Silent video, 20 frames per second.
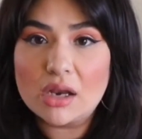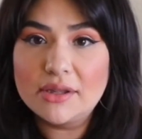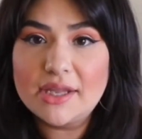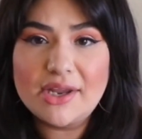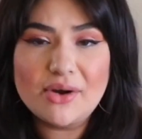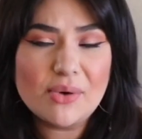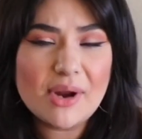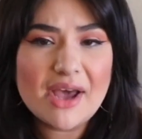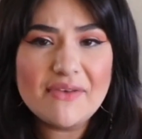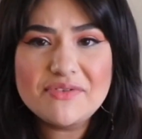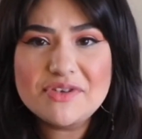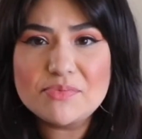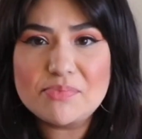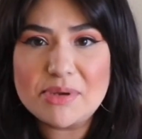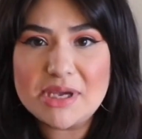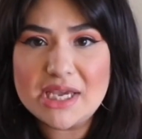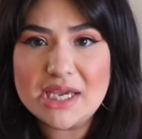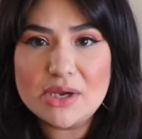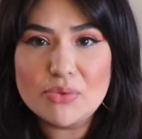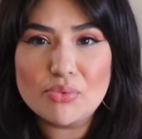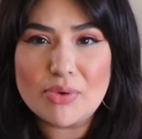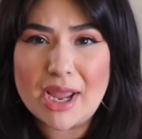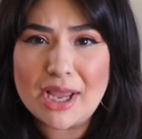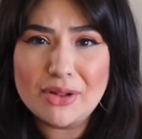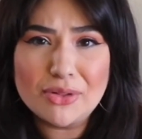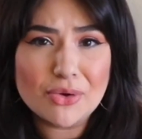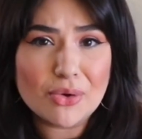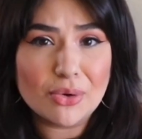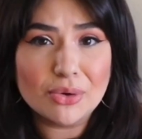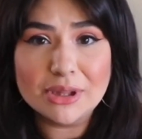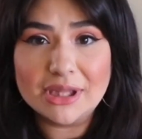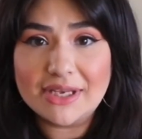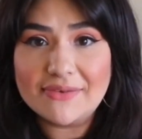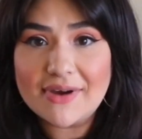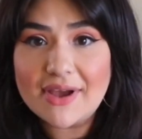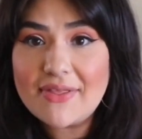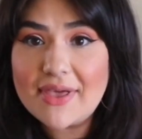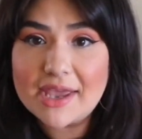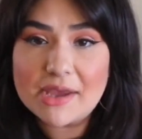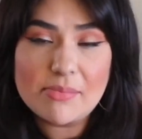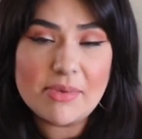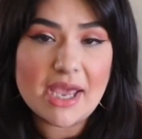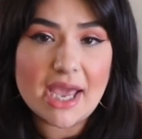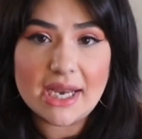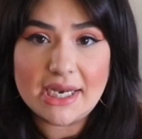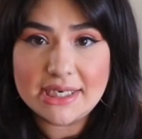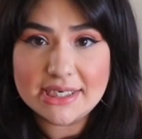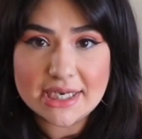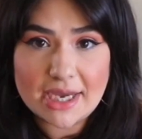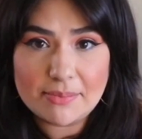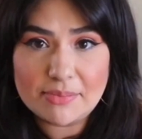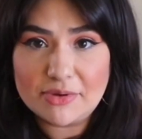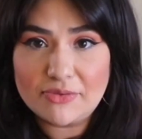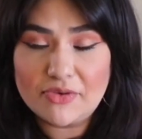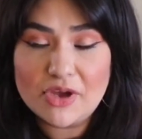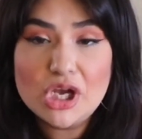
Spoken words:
They don't have to be Wrangler or Levi. They can be any type of